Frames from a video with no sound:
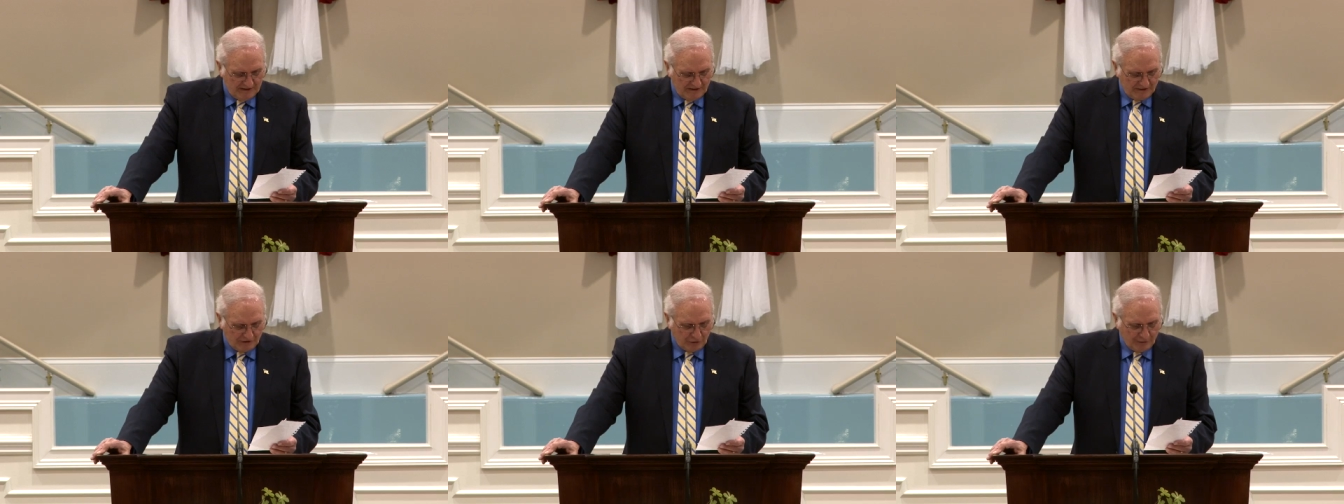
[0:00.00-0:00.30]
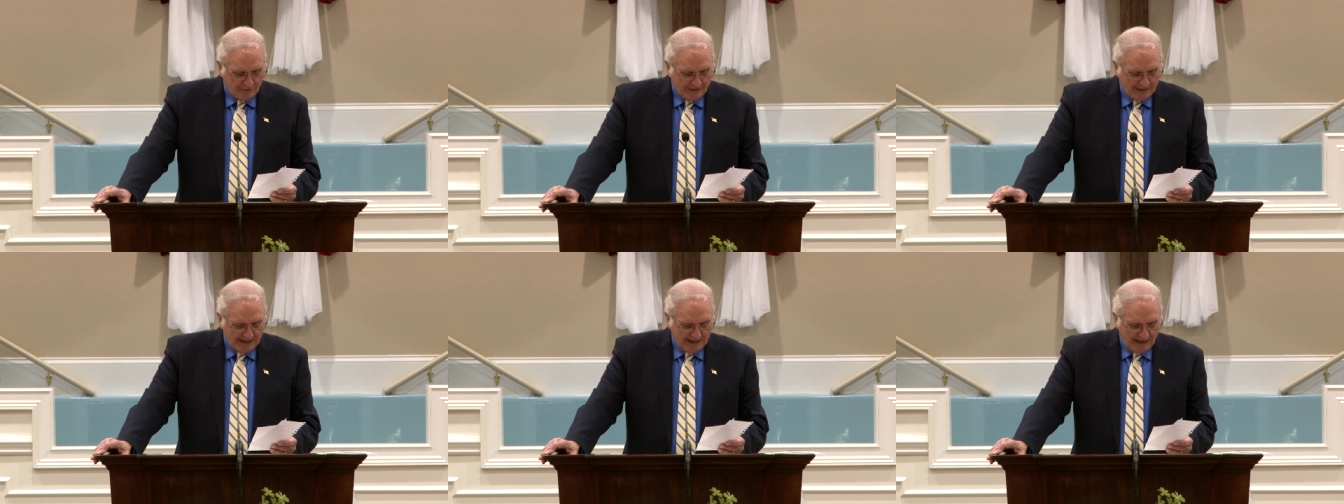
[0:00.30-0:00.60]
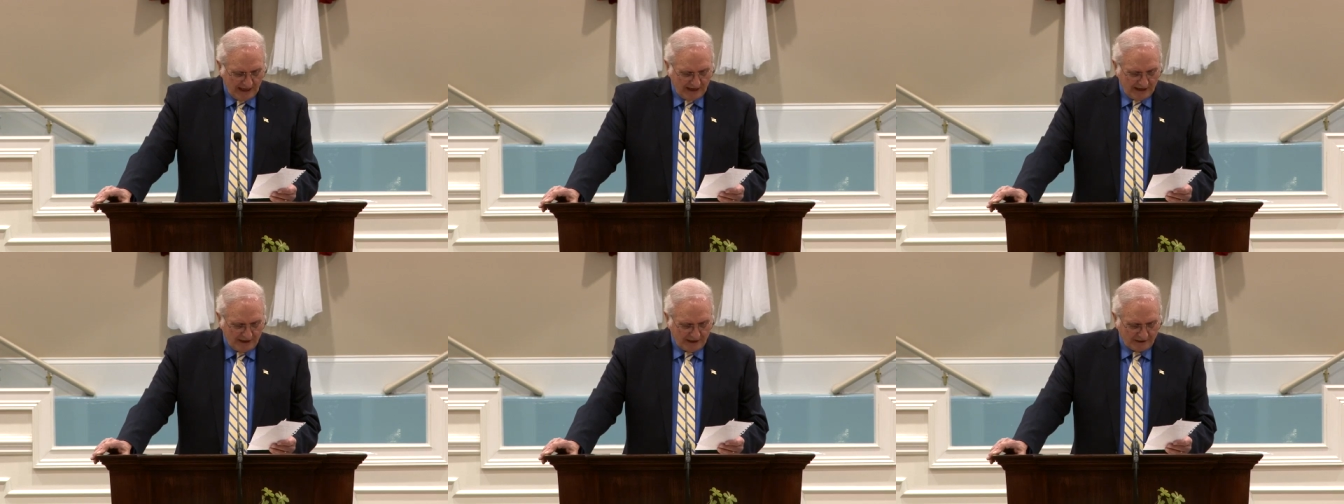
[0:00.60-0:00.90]
through many
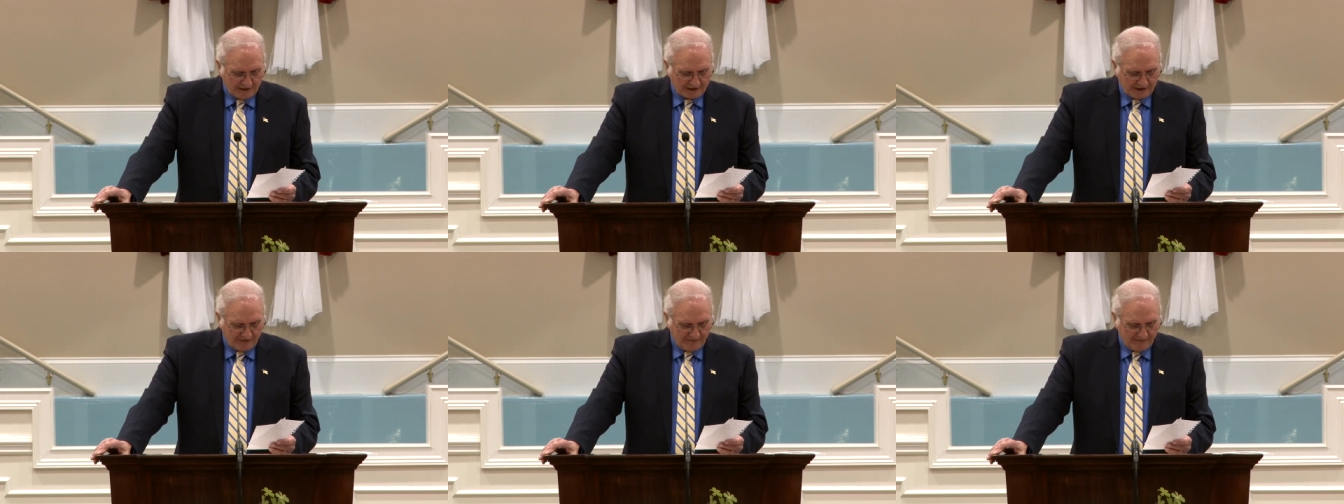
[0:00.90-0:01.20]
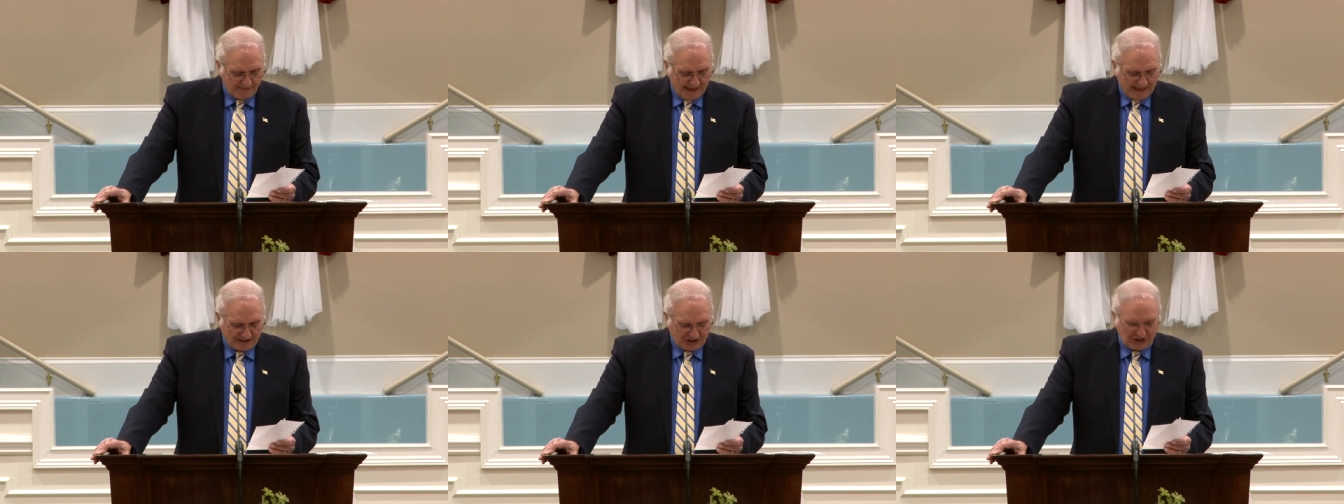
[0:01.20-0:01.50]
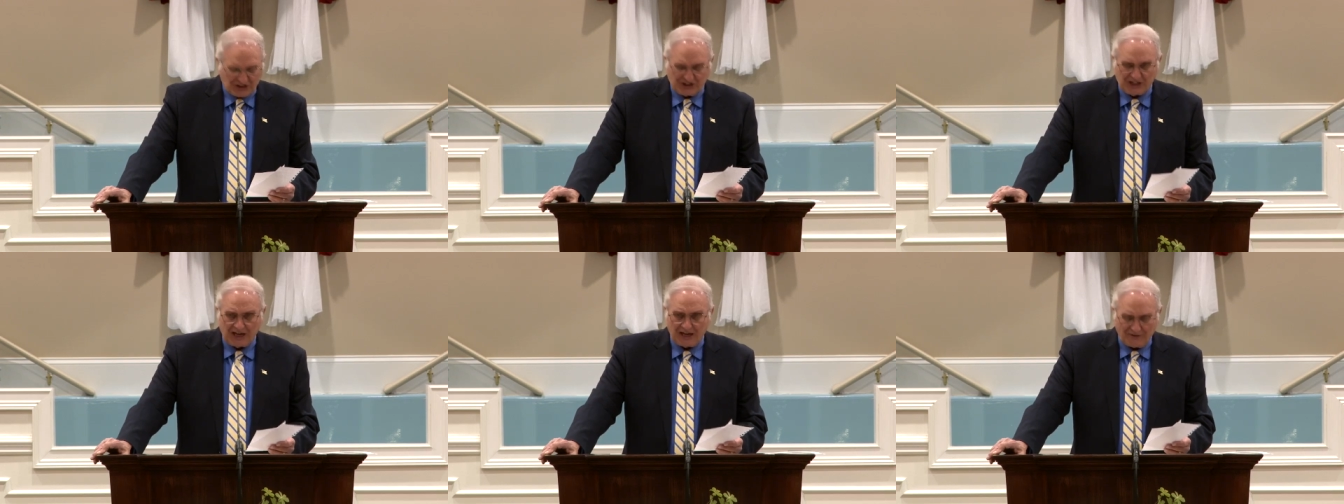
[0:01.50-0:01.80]
layers of my
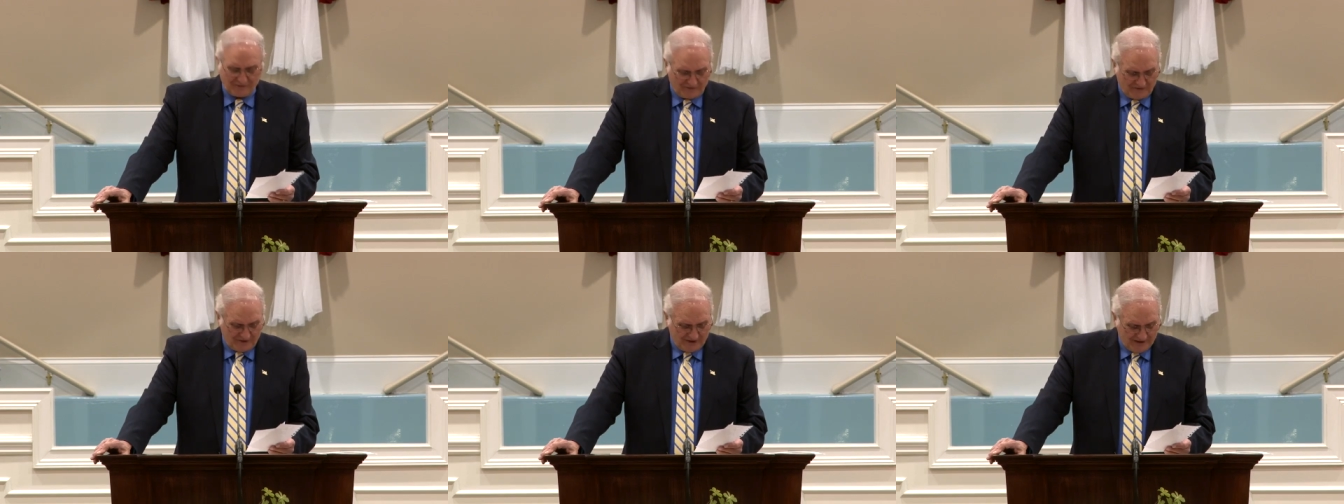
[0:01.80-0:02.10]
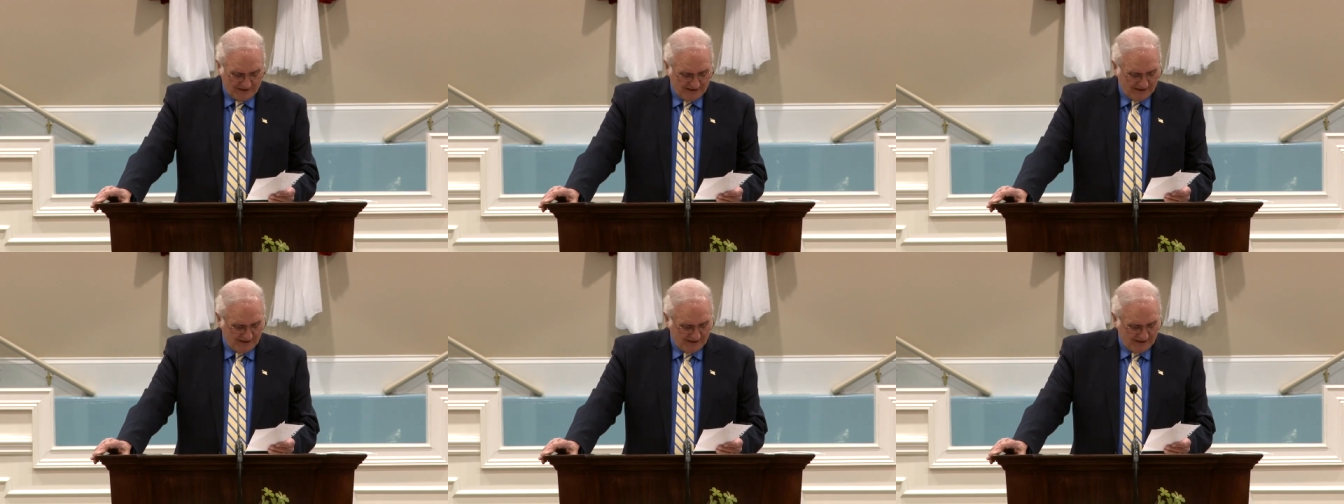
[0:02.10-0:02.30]
stuff,